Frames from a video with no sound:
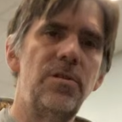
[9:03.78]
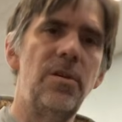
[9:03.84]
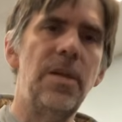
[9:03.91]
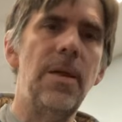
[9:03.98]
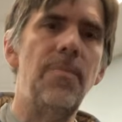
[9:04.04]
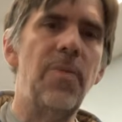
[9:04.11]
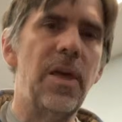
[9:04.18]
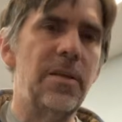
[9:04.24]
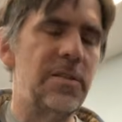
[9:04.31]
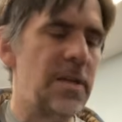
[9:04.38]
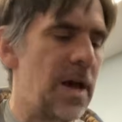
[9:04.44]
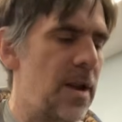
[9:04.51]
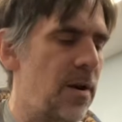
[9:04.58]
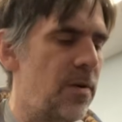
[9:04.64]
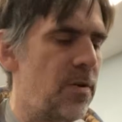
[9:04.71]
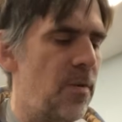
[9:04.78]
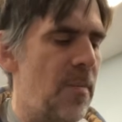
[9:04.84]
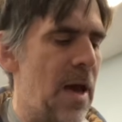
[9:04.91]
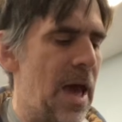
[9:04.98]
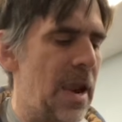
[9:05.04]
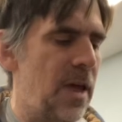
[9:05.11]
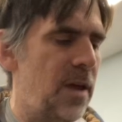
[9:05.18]
keep things kind of
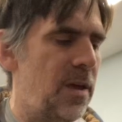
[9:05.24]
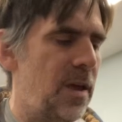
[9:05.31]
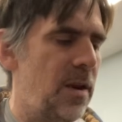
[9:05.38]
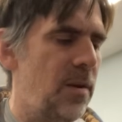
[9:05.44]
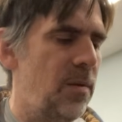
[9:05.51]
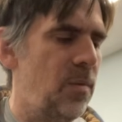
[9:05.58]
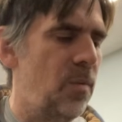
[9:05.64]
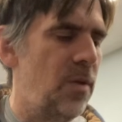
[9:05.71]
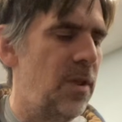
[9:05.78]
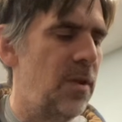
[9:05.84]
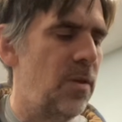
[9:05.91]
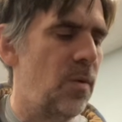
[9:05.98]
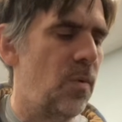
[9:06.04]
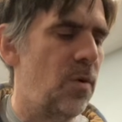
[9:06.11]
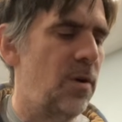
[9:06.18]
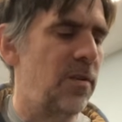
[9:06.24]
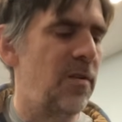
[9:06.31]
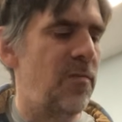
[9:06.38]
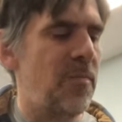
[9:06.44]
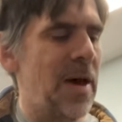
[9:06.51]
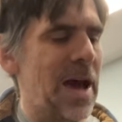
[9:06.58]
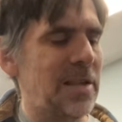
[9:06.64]
chromatic and within the world
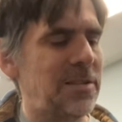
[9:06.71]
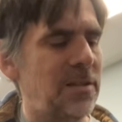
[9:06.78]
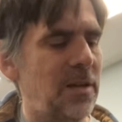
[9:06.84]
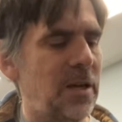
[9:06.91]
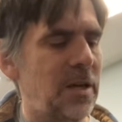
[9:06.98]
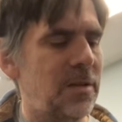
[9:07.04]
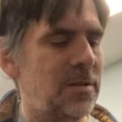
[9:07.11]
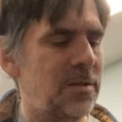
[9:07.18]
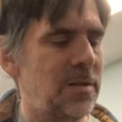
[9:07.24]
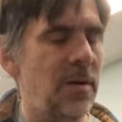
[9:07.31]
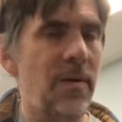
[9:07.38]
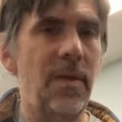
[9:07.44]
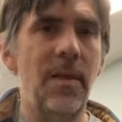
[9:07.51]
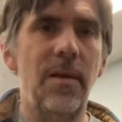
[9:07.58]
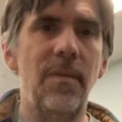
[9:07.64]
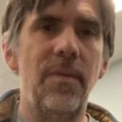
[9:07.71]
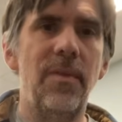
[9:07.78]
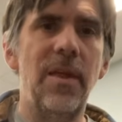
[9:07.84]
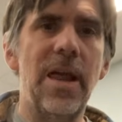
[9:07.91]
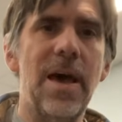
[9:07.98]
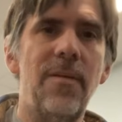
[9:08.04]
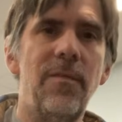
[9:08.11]
of Pat's licks
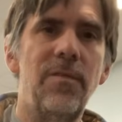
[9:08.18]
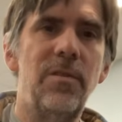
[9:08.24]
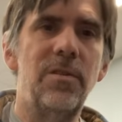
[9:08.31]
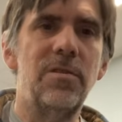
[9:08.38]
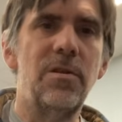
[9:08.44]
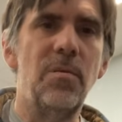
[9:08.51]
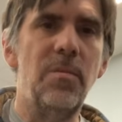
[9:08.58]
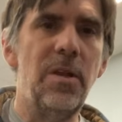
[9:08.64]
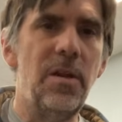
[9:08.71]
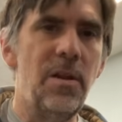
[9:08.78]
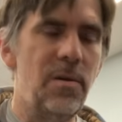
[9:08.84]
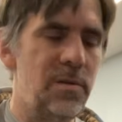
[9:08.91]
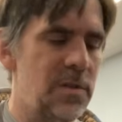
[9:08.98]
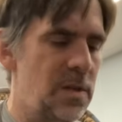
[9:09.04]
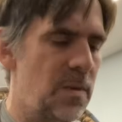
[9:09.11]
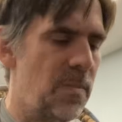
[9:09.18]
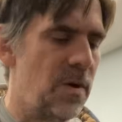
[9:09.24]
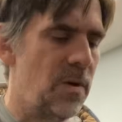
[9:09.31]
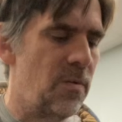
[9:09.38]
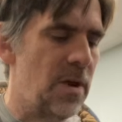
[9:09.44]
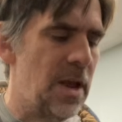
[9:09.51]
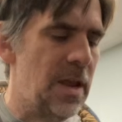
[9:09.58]
that have so many notes in them
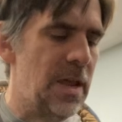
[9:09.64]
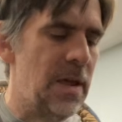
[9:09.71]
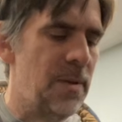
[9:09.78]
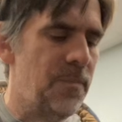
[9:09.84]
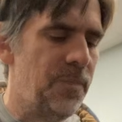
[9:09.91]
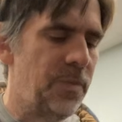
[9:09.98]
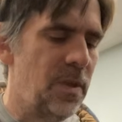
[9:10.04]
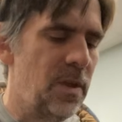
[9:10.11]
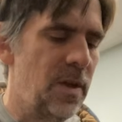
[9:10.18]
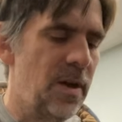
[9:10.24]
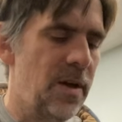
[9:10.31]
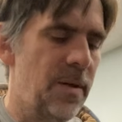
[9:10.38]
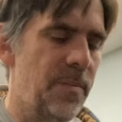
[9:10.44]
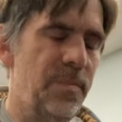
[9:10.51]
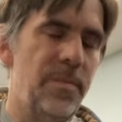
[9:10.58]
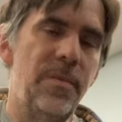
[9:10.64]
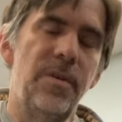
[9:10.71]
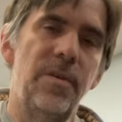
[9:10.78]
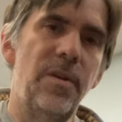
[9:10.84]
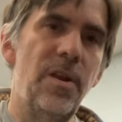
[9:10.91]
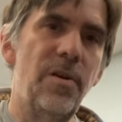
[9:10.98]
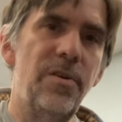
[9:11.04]
already,
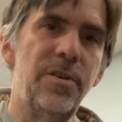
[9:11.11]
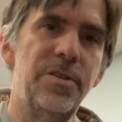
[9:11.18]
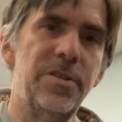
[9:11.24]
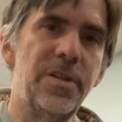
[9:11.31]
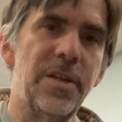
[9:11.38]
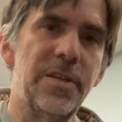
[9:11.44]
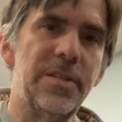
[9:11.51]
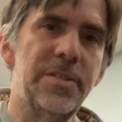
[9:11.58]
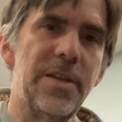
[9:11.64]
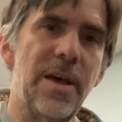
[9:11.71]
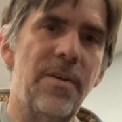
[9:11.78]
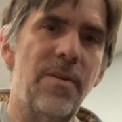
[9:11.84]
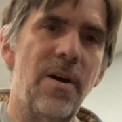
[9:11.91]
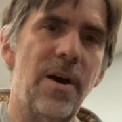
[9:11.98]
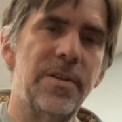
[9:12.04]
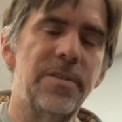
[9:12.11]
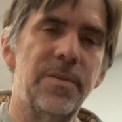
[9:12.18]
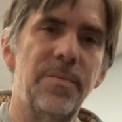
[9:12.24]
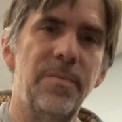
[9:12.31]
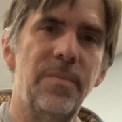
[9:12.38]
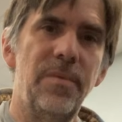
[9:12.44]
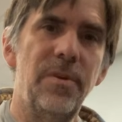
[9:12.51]
you know, you're just going to sound
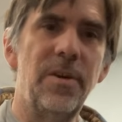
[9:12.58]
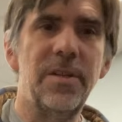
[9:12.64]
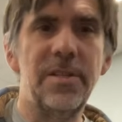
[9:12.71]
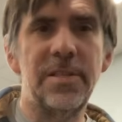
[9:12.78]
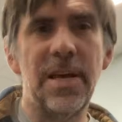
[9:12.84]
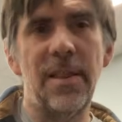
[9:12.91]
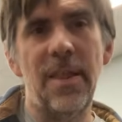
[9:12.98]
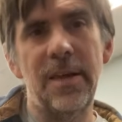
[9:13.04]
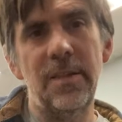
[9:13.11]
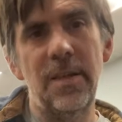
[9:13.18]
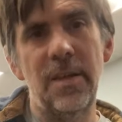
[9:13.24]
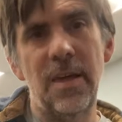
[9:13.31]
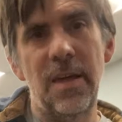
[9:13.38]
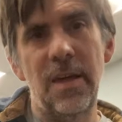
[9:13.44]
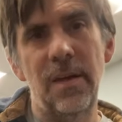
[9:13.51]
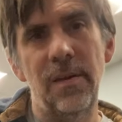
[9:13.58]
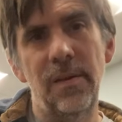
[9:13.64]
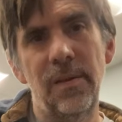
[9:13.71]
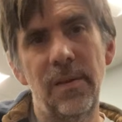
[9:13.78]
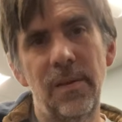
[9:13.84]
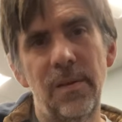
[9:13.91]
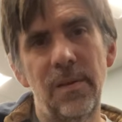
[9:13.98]
awesome. You're going to sound like the king,
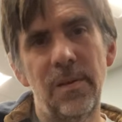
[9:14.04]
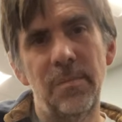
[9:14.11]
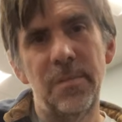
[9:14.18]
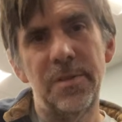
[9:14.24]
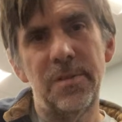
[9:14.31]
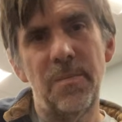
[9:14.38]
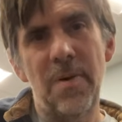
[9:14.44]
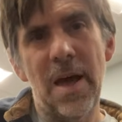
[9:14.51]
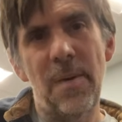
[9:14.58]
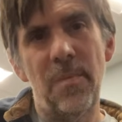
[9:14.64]
Mr. Pat